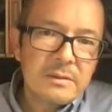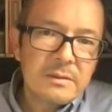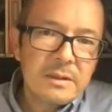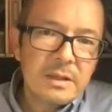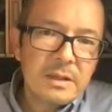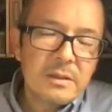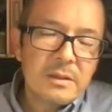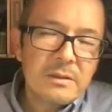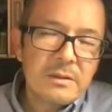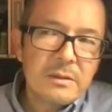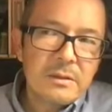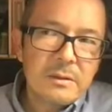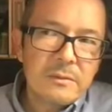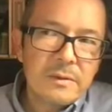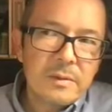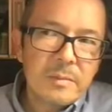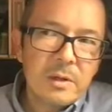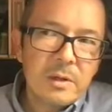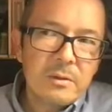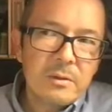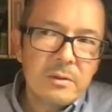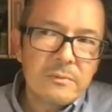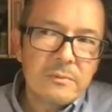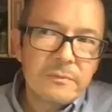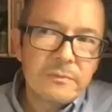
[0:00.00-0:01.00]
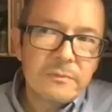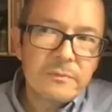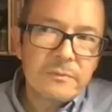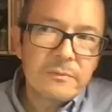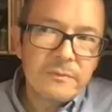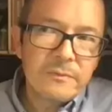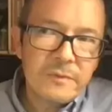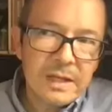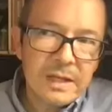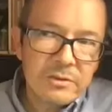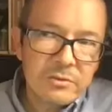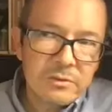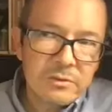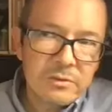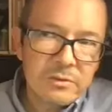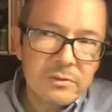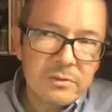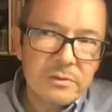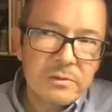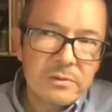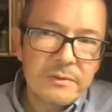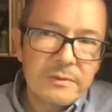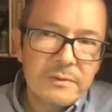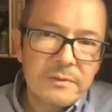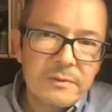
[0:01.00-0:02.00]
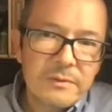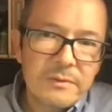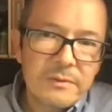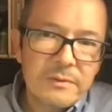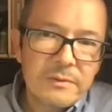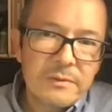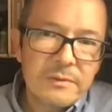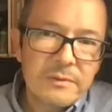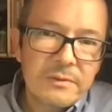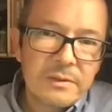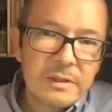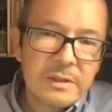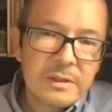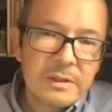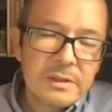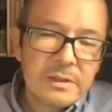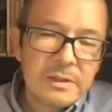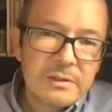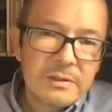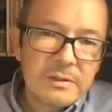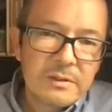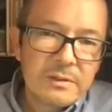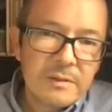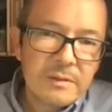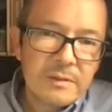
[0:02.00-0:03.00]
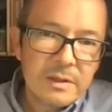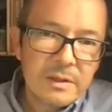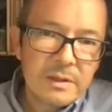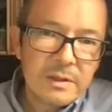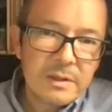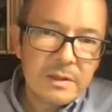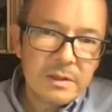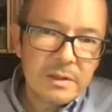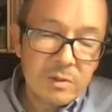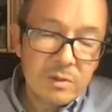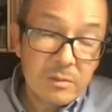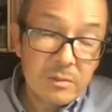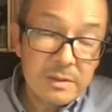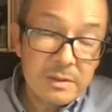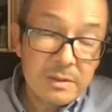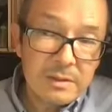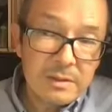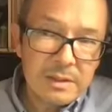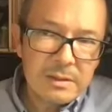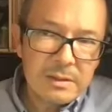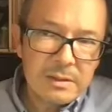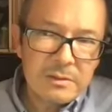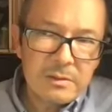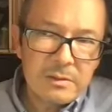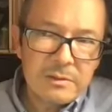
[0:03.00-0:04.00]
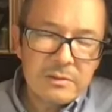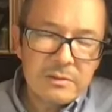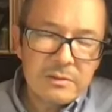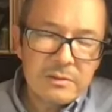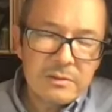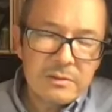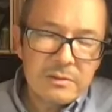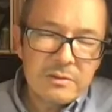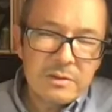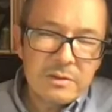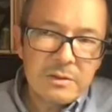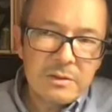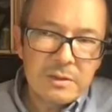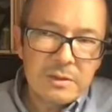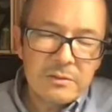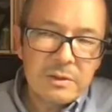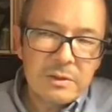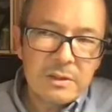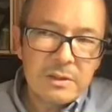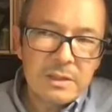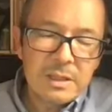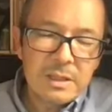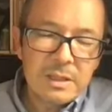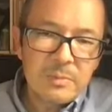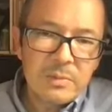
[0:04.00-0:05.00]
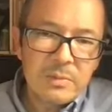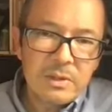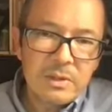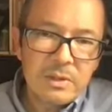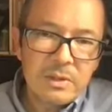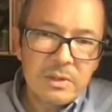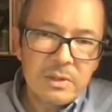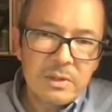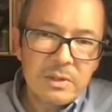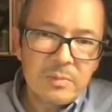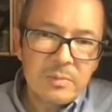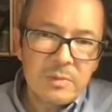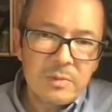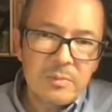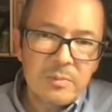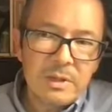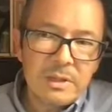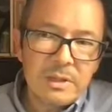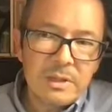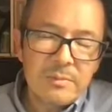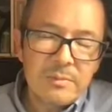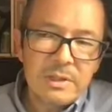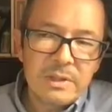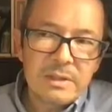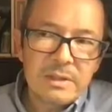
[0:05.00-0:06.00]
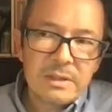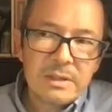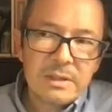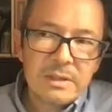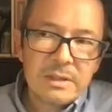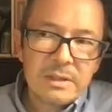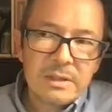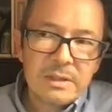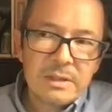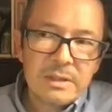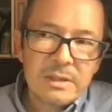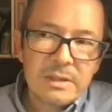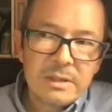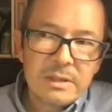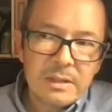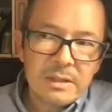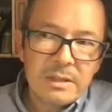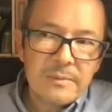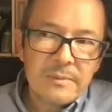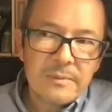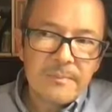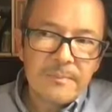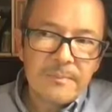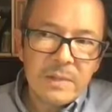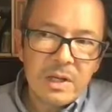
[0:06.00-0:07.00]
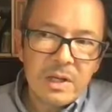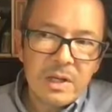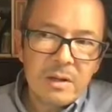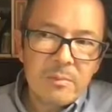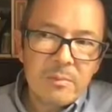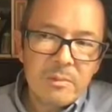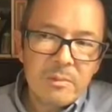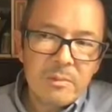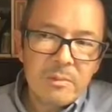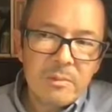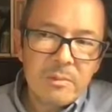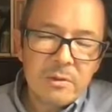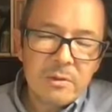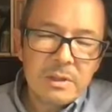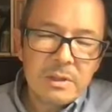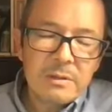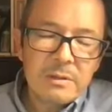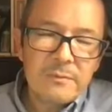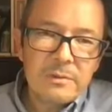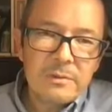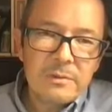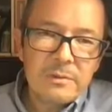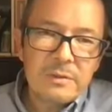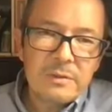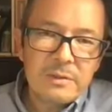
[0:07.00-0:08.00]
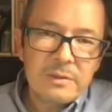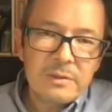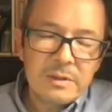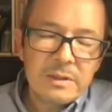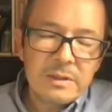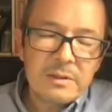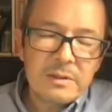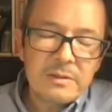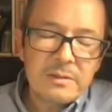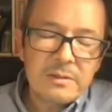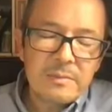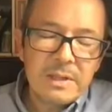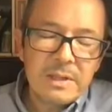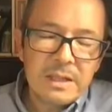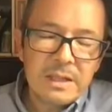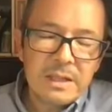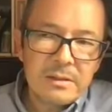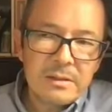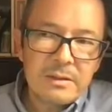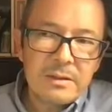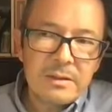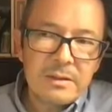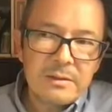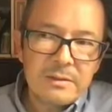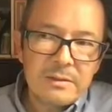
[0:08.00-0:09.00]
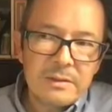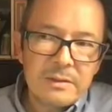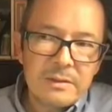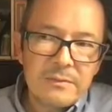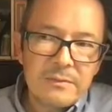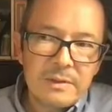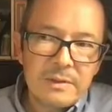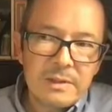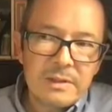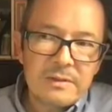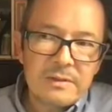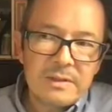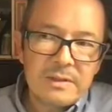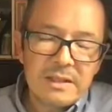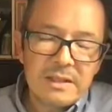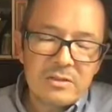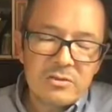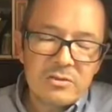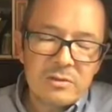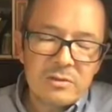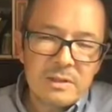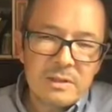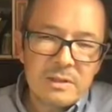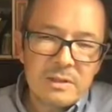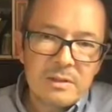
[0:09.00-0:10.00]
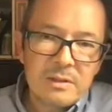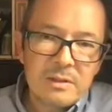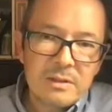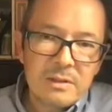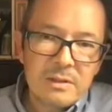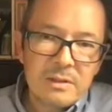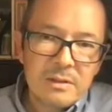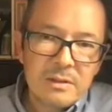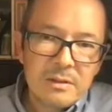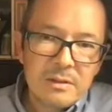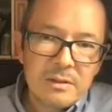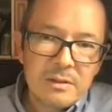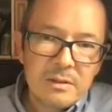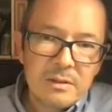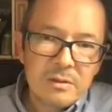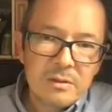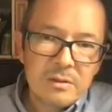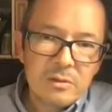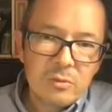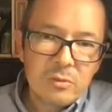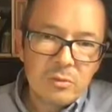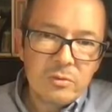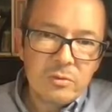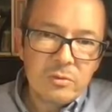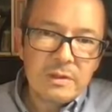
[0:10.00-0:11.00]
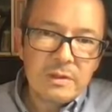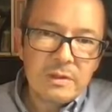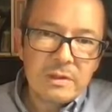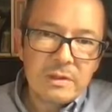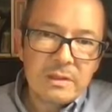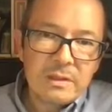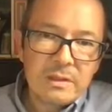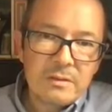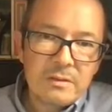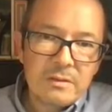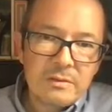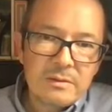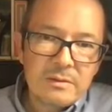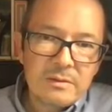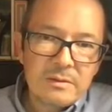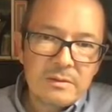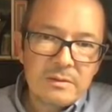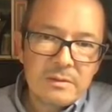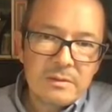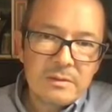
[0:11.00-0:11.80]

And I don't know if I'm old-fashioned or if it's something wrong with the technology because I try to keep an open mind, but I'm looking forward to seeing some AI stuff that is actually good and